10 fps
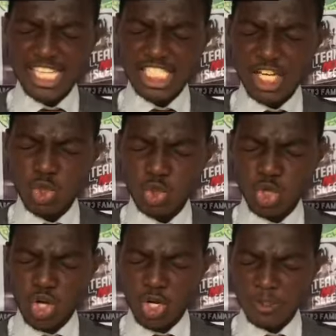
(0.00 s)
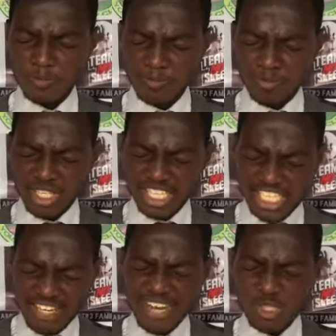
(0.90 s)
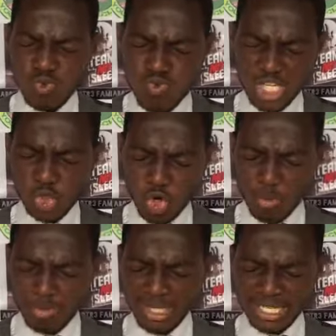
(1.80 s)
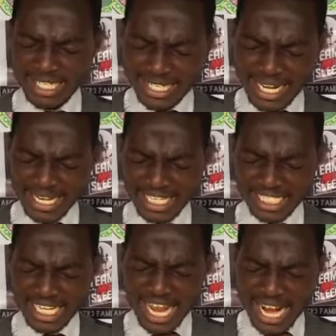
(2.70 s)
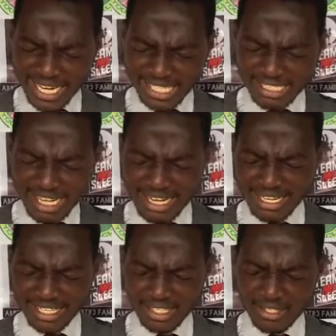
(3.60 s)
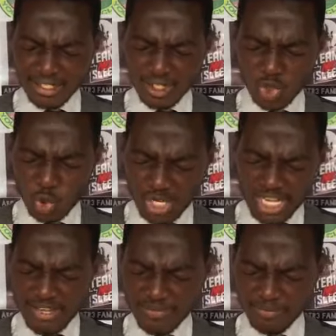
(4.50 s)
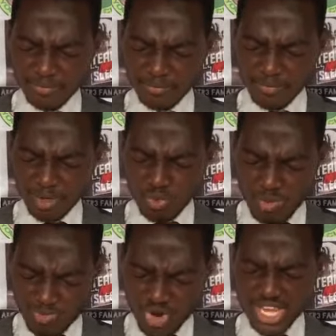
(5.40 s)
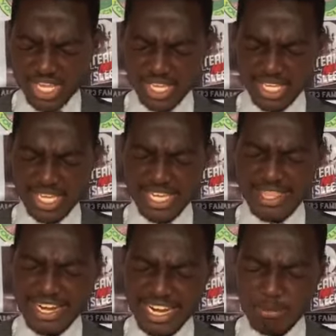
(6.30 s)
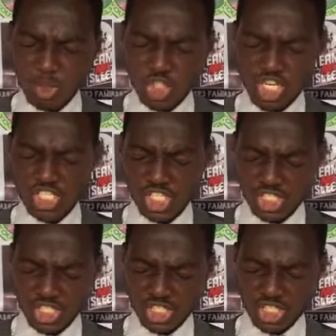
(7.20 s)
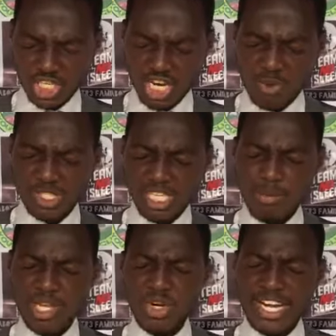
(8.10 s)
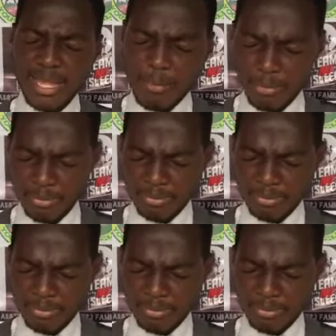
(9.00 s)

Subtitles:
the youth, O Lord. Give us wisdom, knowledge, understanding to live. We pray in the name of Jesus. And we say, may your name